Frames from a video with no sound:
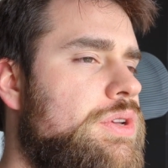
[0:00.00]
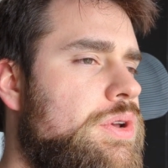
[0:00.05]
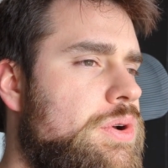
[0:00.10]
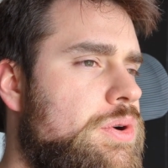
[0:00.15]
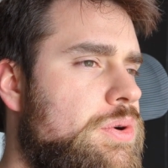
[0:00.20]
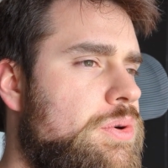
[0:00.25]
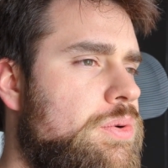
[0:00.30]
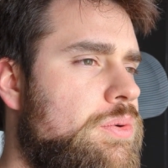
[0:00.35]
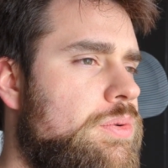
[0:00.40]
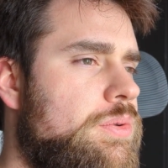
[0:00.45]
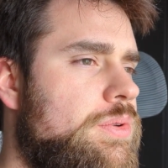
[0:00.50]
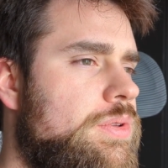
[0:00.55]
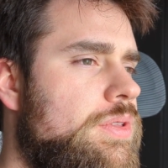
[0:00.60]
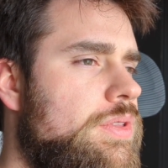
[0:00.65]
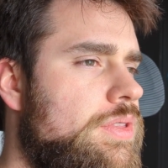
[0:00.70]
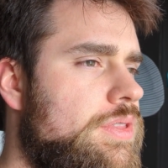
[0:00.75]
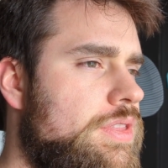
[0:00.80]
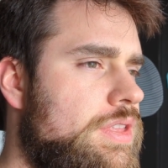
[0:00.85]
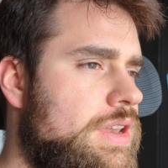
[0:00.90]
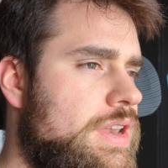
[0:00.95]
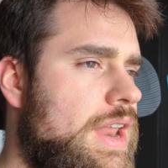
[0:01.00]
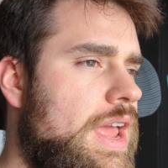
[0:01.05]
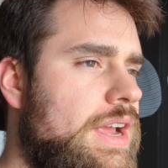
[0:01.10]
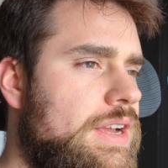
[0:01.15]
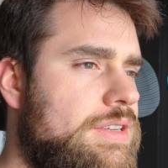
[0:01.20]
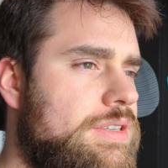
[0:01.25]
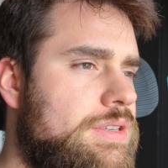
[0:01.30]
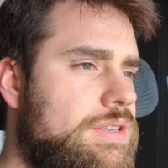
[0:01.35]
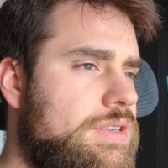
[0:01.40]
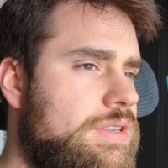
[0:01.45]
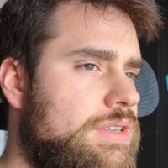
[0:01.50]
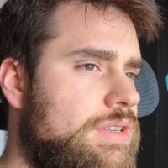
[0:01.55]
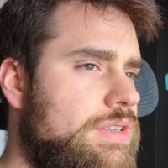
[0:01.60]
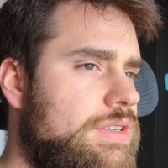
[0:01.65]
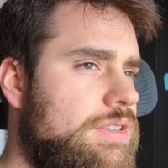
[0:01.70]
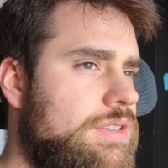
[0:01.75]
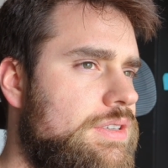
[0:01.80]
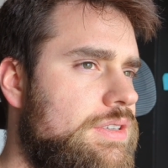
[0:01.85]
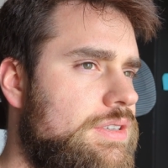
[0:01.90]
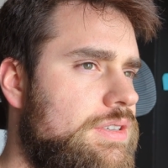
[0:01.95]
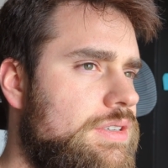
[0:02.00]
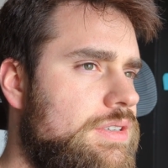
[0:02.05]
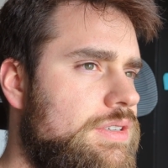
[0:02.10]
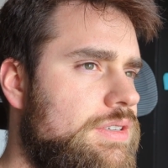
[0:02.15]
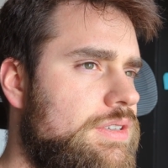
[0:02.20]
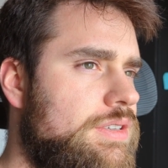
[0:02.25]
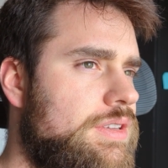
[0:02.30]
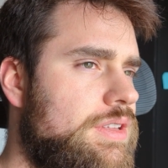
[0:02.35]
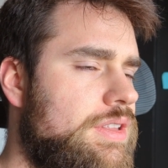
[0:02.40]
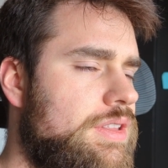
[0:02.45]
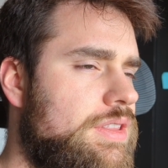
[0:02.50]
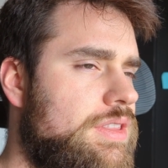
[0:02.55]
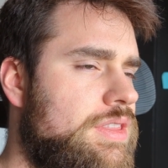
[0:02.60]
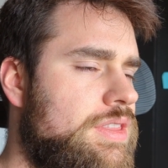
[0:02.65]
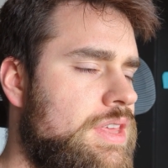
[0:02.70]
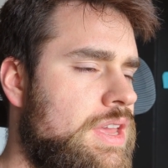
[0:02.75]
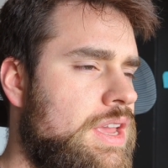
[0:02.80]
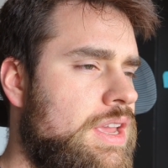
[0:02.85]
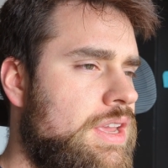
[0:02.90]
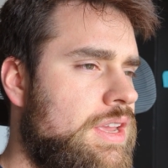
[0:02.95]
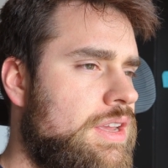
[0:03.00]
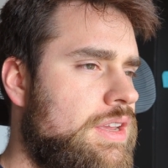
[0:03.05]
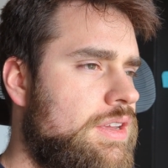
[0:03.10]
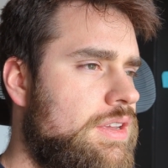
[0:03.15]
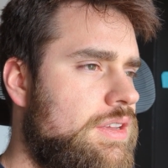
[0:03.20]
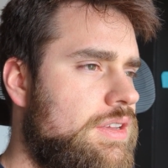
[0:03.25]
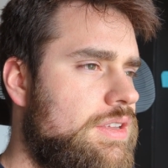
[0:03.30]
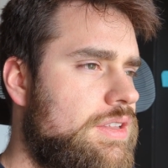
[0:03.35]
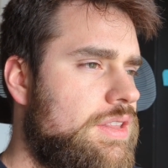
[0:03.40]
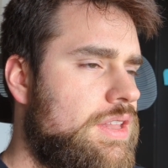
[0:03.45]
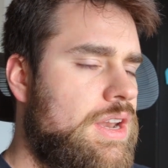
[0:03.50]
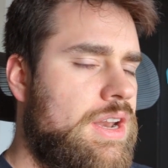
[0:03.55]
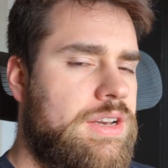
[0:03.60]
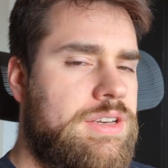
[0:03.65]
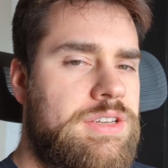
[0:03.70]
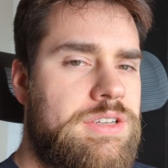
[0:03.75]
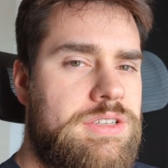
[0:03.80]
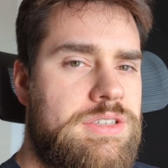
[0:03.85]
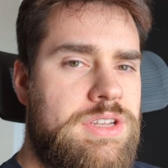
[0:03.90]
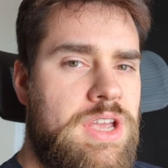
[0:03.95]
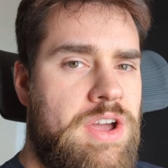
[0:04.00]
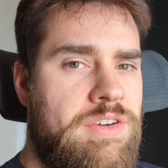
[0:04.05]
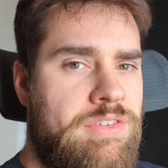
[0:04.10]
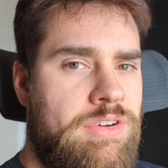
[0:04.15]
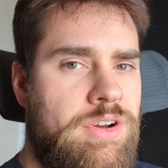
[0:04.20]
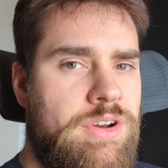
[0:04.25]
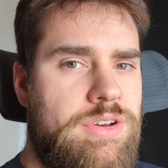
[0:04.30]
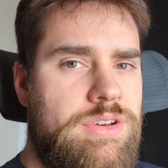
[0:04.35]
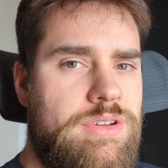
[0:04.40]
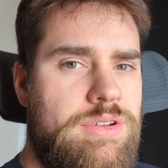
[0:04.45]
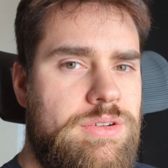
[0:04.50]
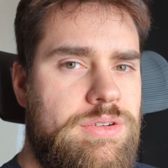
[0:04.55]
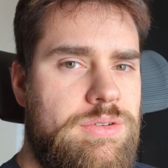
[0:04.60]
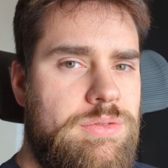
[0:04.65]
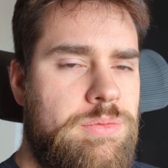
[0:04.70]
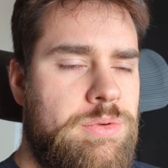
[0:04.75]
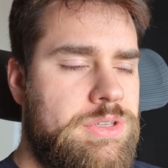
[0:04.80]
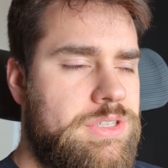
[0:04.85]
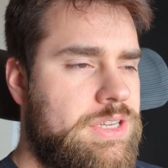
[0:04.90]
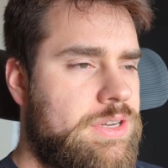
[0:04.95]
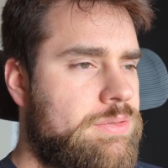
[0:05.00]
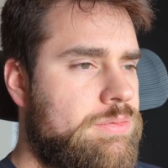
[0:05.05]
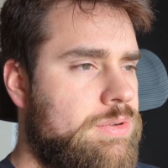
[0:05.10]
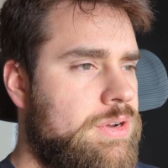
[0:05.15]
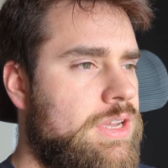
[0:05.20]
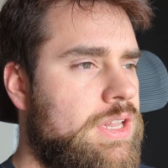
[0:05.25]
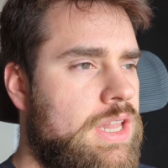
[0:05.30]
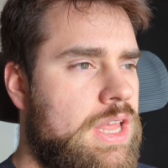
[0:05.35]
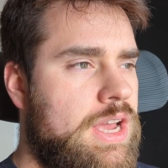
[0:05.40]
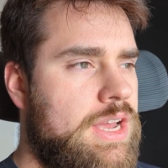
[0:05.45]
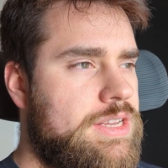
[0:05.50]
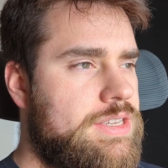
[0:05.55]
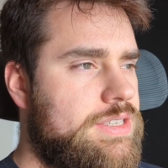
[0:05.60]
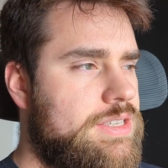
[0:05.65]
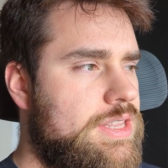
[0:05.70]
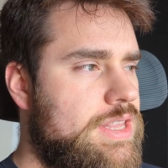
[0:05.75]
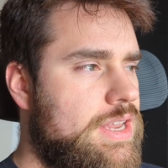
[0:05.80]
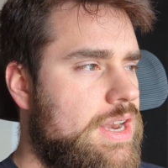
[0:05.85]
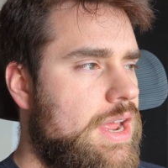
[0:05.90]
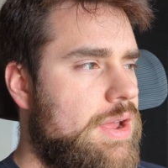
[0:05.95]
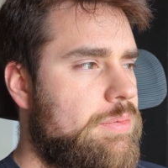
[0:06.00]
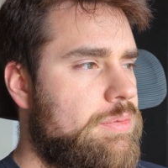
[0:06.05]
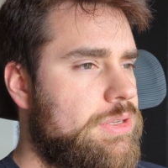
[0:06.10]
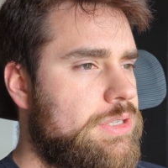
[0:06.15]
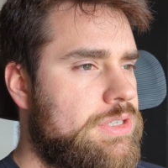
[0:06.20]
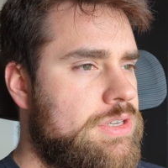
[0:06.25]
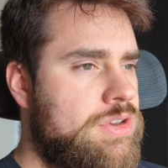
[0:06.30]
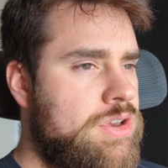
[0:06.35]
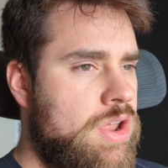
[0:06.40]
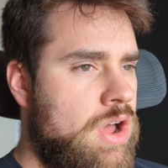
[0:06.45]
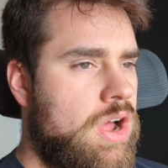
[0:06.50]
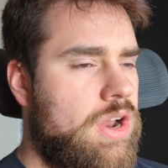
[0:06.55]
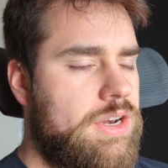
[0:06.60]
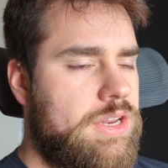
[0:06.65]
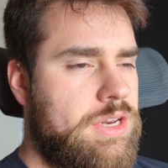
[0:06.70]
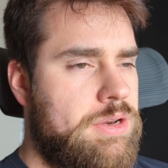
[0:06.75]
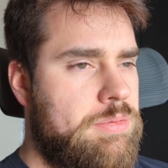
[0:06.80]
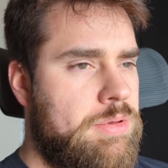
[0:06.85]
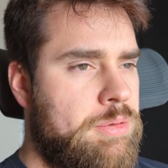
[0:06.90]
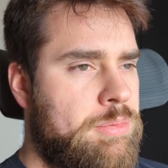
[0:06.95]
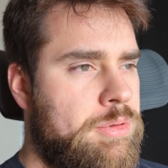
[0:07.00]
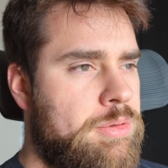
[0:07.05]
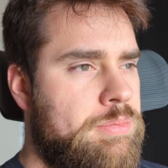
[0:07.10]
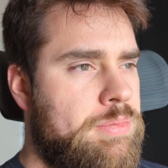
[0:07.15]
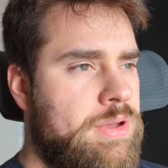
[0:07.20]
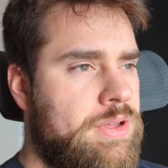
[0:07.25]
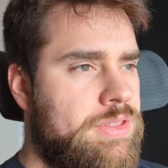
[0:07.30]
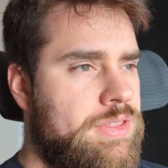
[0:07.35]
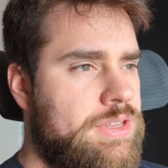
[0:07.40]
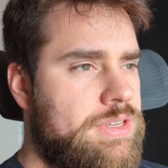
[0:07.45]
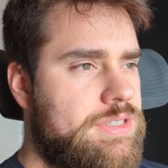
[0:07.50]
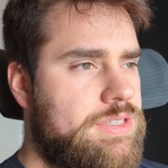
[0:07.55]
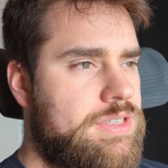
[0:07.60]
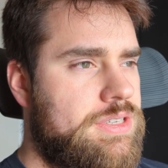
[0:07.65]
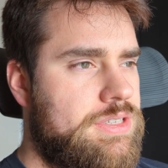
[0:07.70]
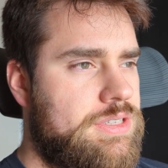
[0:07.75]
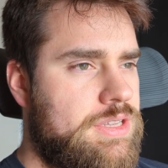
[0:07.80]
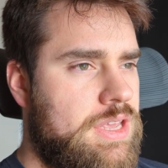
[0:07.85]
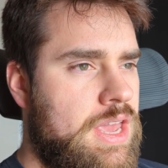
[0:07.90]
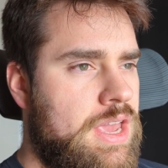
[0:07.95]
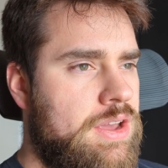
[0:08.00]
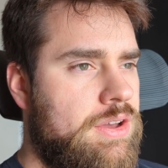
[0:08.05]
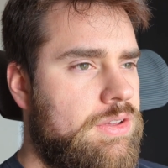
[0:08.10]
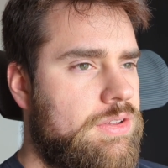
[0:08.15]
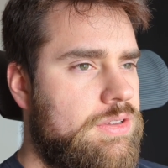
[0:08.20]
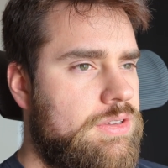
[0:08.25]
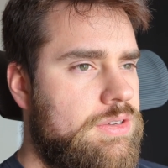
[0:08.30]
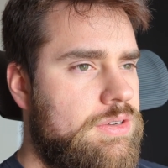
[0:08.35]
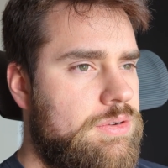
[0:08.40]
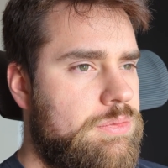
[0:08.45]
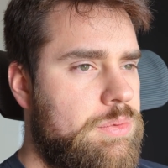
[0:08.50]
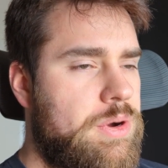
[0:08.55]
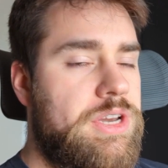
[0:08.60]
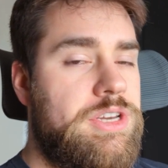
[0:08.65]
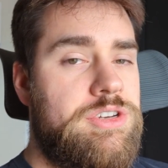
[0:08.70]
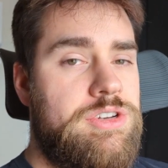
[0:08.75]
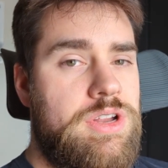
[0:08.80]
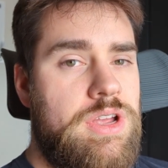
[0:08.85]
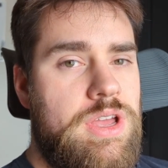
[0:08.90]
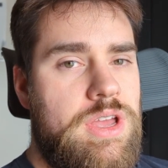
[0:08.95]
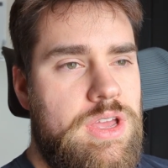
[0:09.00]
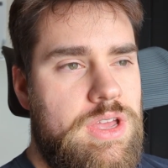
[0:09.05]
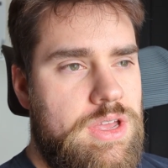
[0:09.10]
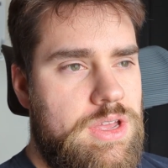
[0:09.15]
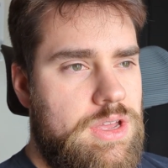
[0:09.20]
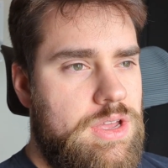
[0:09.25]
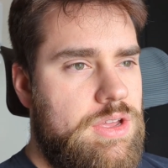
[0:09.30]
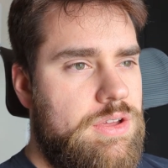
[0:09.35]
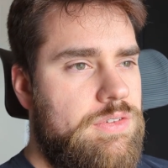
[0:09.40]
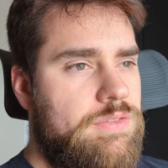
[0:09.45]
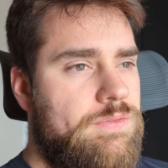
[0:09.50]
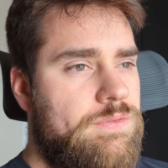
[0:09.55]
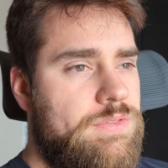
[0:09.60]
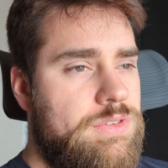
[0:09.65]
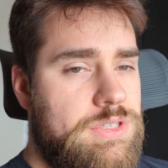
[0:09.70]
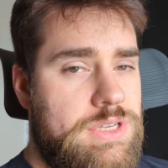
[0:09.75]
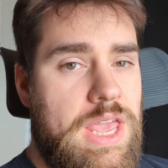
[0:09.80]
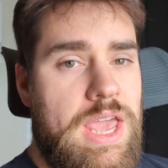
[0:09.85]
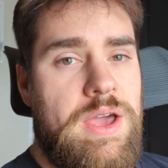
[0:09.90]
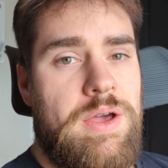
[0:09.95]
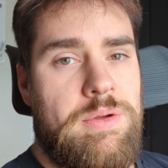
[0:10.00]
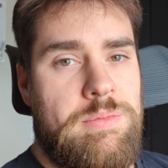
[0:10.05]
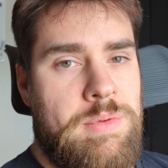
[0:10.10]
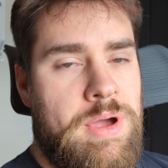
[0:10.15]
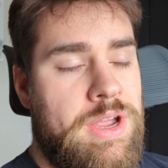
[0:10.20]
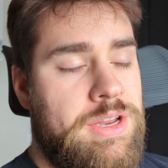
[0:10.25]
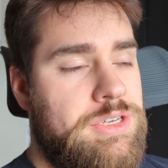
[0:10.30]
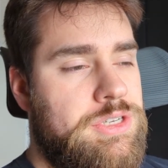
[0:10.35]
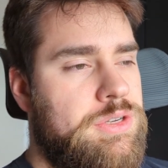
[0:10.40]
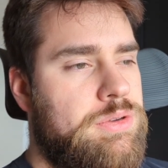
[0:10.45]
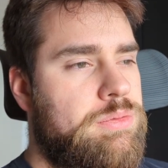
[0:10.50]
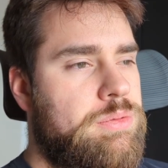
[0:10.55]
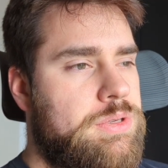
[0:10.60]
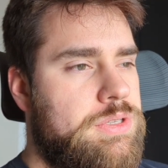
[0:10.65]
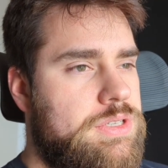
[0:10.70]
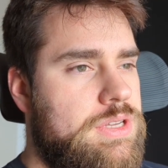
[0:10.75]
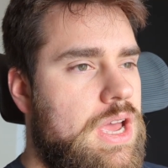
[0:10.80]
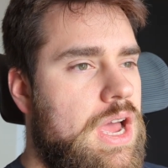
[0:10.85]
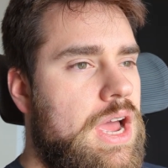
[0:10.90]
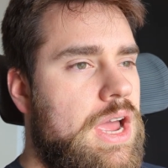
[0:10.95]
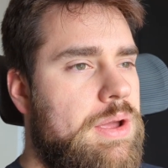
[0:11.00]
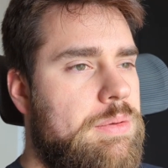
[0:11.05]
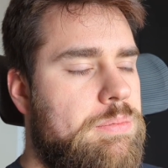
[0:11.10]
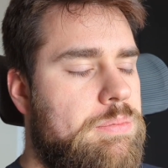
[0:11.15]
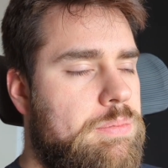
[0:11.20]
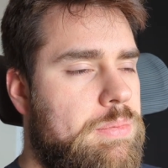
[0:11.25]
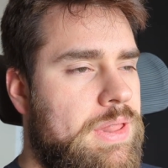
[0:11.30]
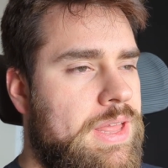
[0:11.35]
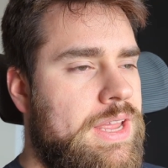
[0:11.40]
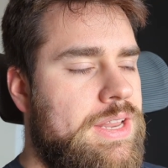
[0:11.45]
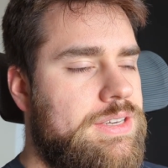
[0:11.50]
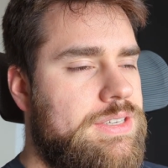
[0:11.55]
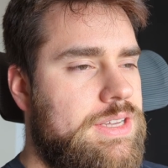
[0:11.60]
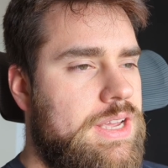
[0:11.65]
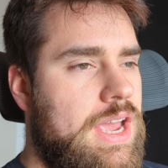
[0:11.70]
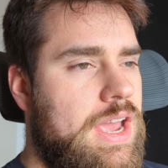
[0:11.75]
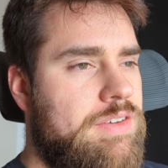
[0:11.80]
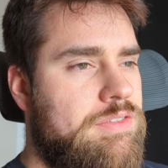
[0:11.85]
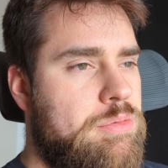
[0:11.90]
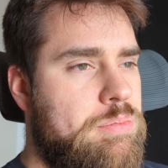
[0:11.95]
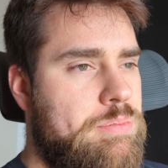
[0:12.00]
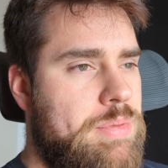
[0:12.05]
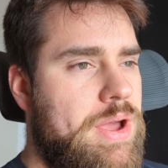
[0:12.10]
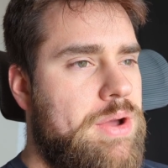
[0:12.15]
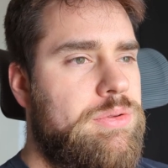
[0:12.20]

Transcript: So the next thing that I discovered once I realized that I was not going to be able to build this to scale, which scale, mind you, was I planned to have